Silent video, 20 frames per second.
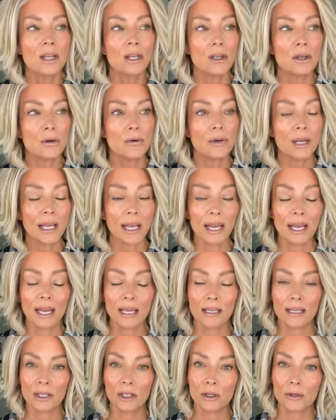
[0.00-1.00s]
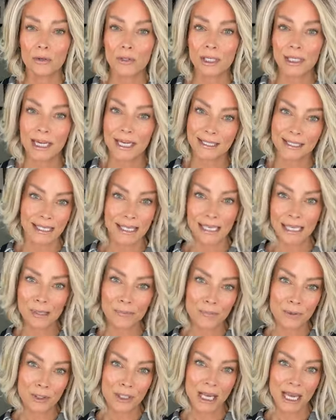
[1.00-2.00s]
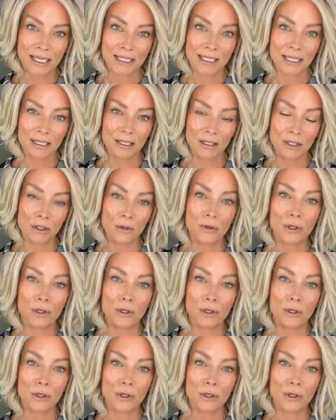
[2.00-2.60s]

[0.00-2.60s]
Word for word: You can use it as a heat protectant,